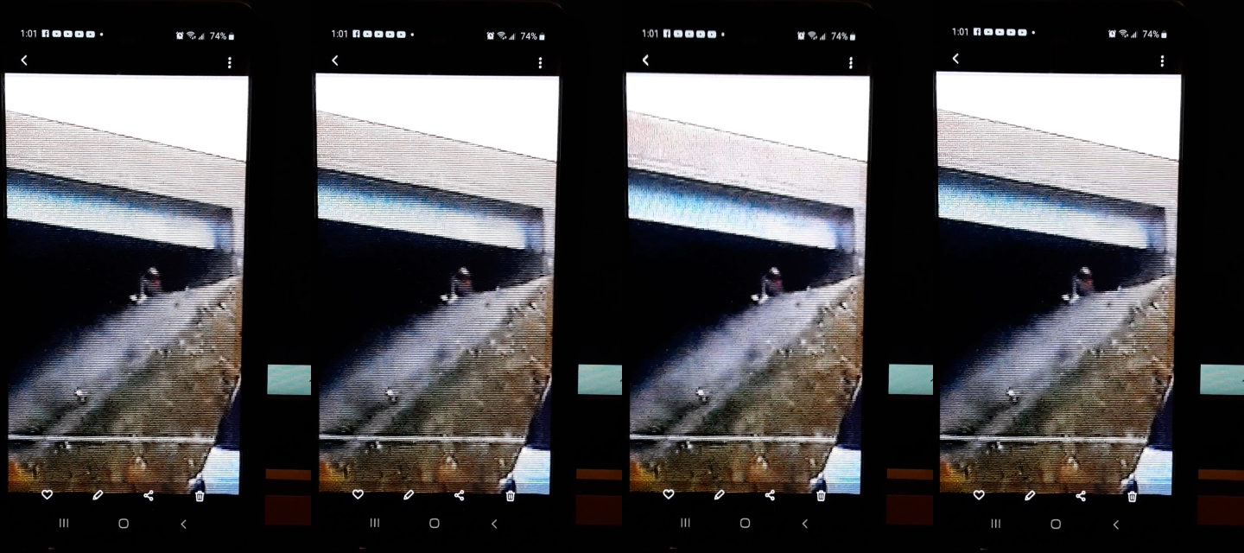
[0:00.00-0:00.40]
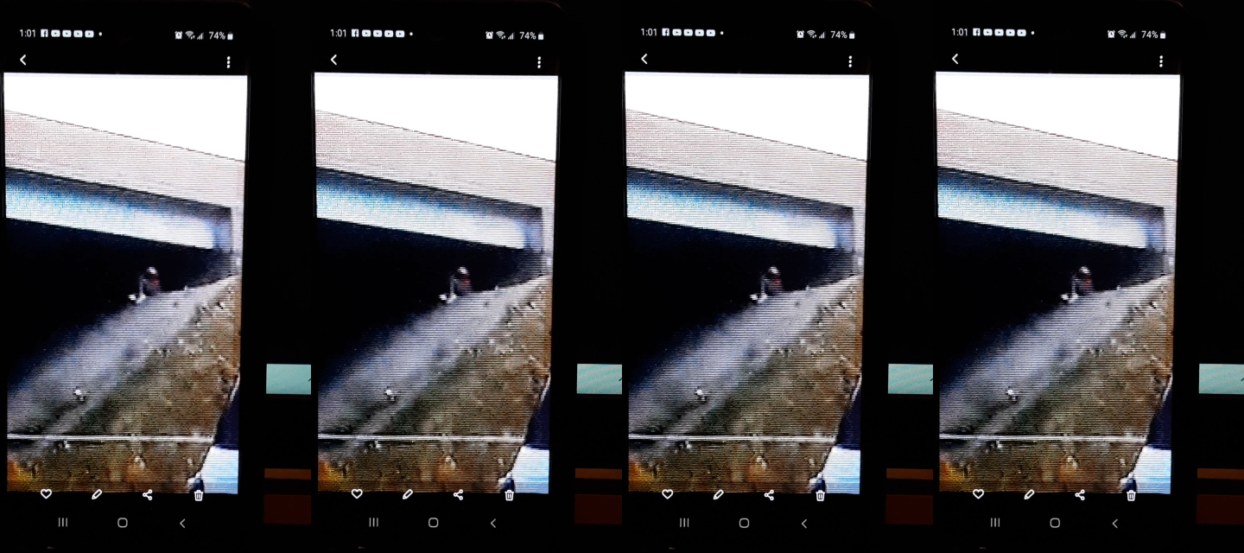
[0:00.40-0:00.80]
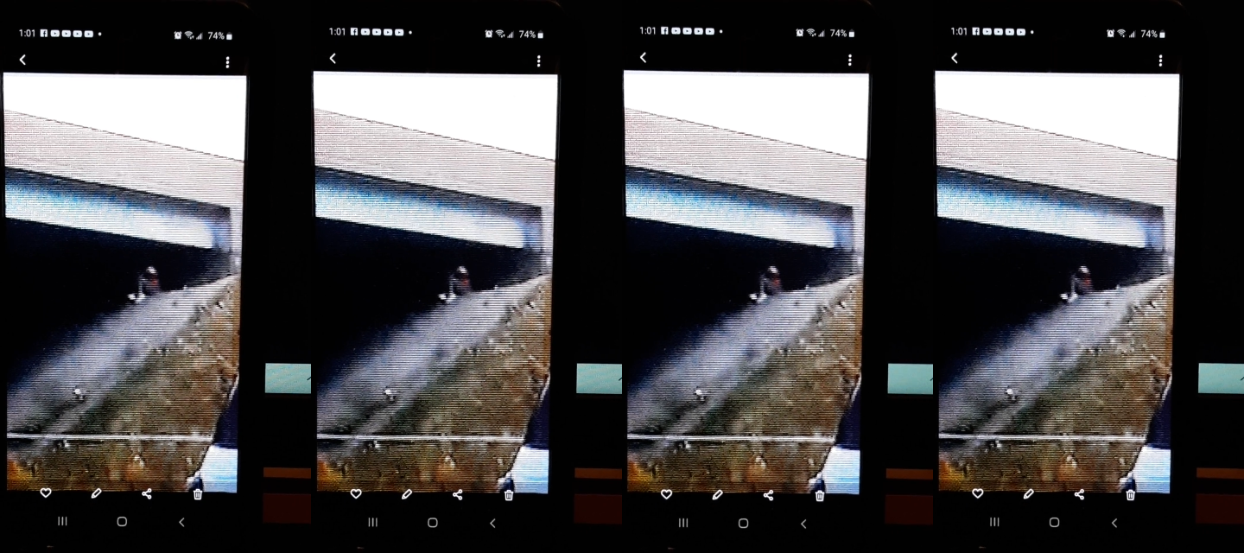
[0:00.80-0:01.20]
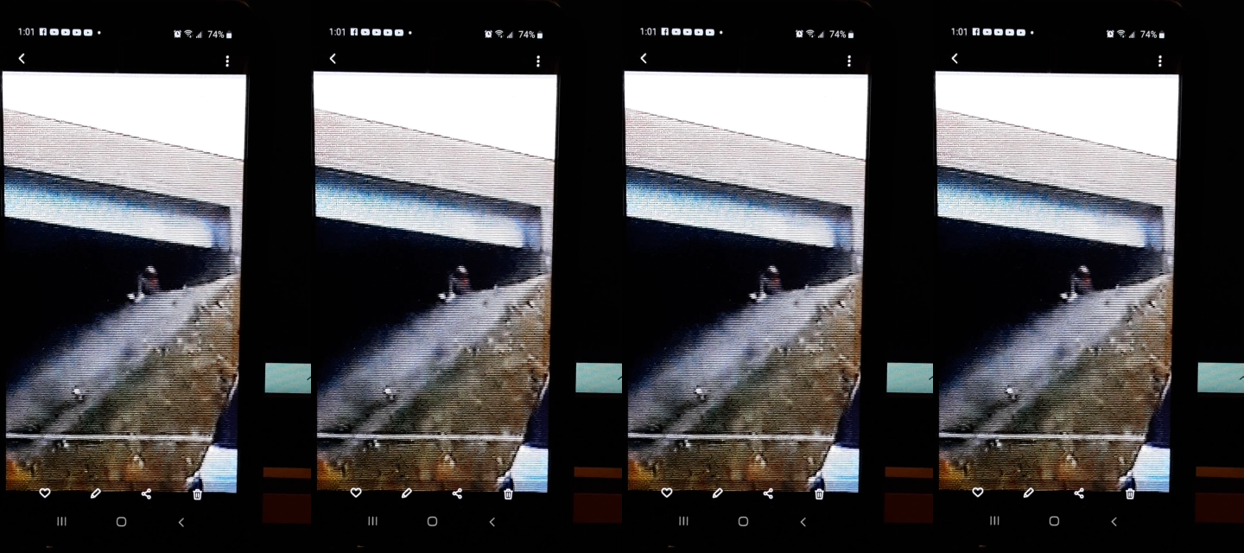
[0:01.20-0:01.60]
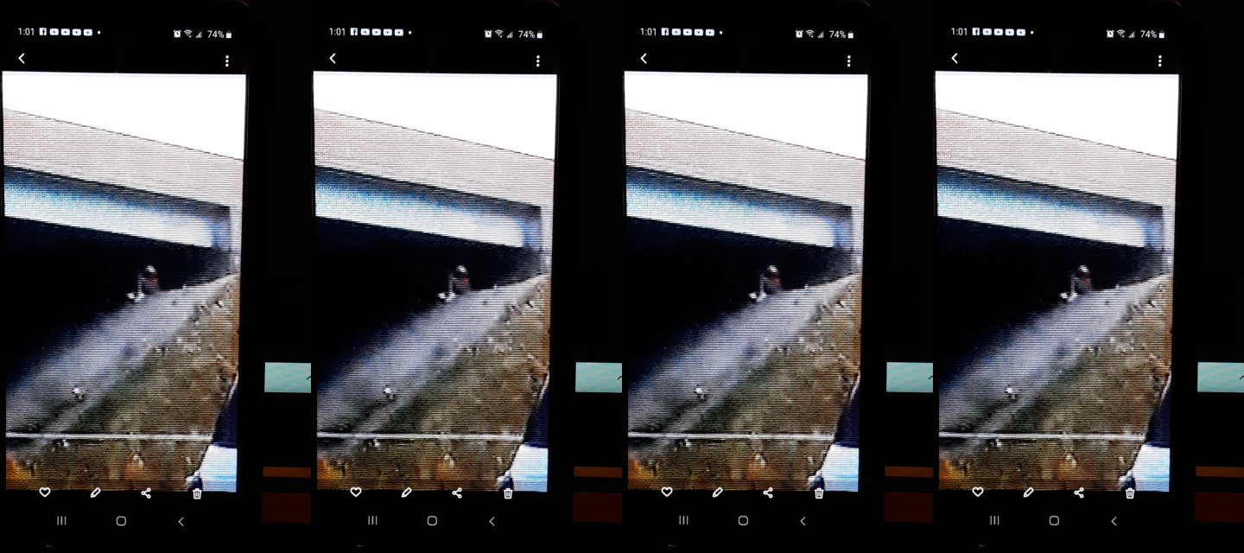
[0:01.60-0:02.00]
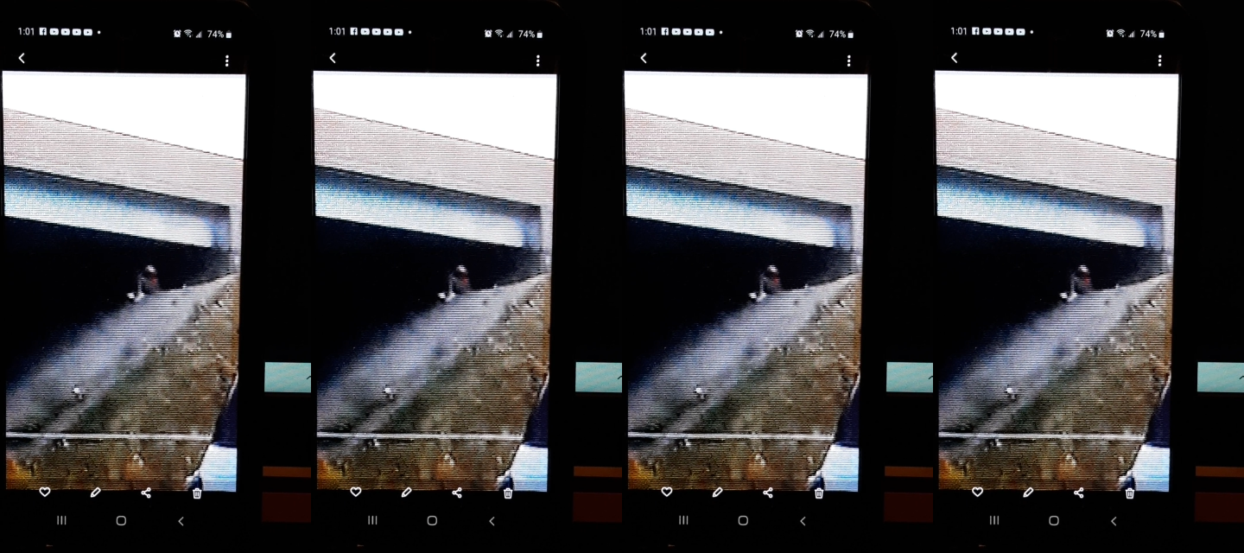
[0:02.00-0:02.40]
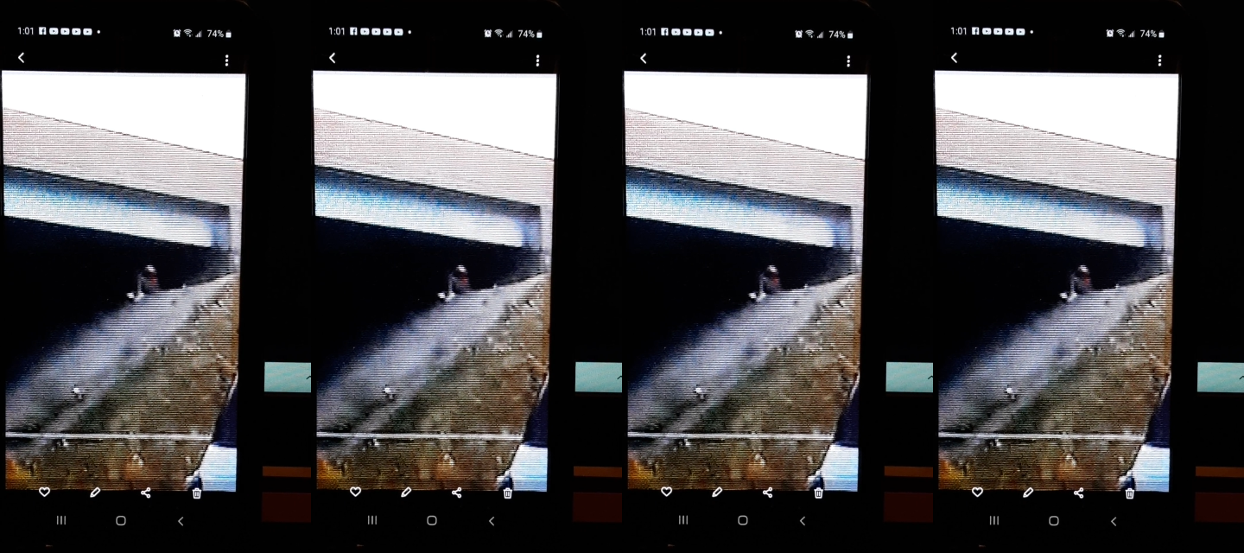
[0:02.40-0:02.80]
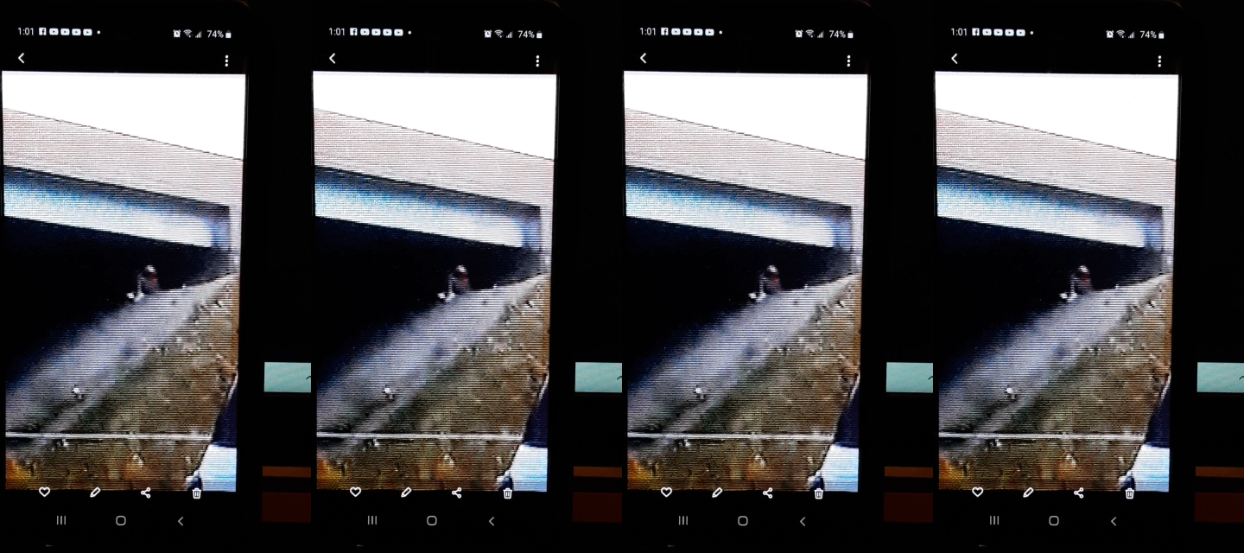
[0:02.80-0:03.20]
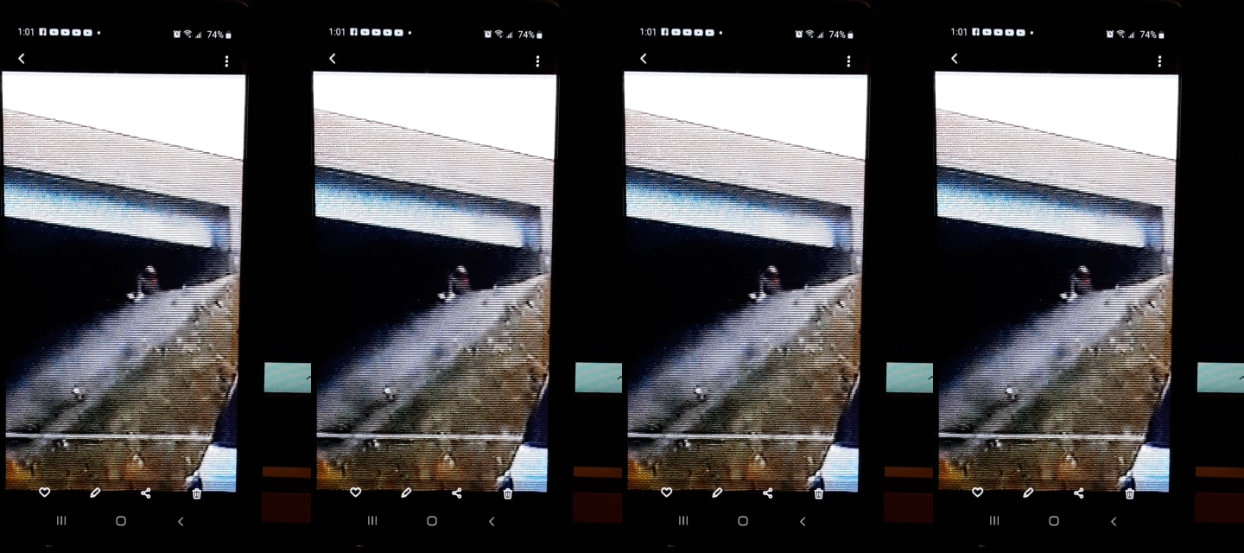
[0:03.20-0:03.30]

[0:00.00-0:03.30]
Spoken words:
No face is visible, so there are no lips to read.